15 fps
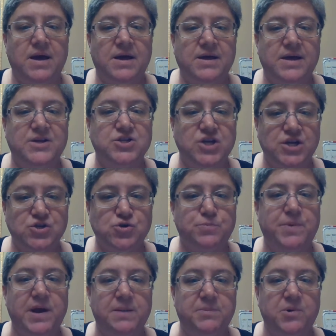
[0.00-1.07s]
exchange your
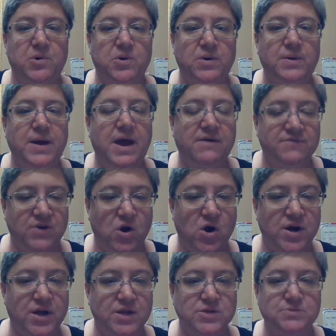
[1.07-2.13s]
paper, have an
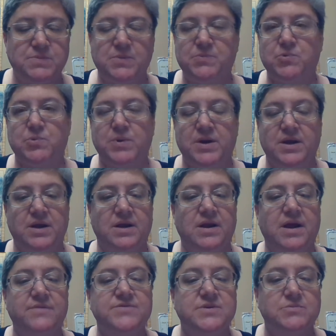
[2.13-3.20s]
audience member read it,
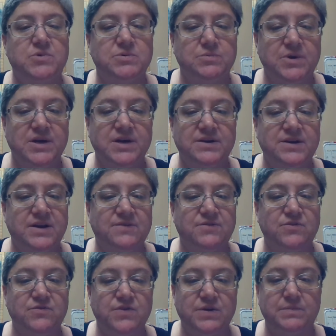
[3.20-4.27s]
have someone read it and give
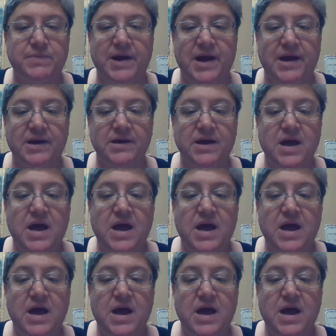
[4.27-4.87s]
you feedback.